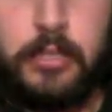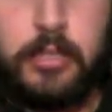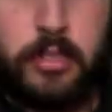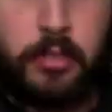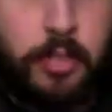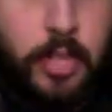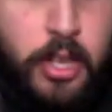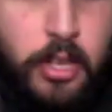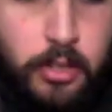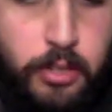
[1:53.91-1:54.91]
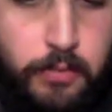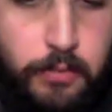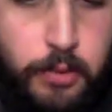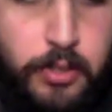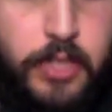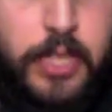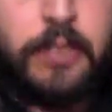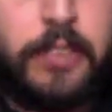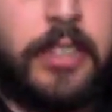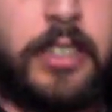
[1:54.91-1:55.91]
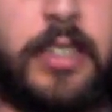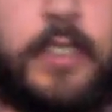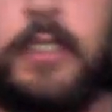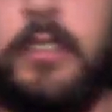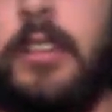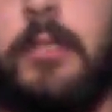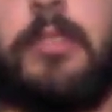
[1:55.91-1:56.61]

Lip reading: so looking forward to that. I've had a number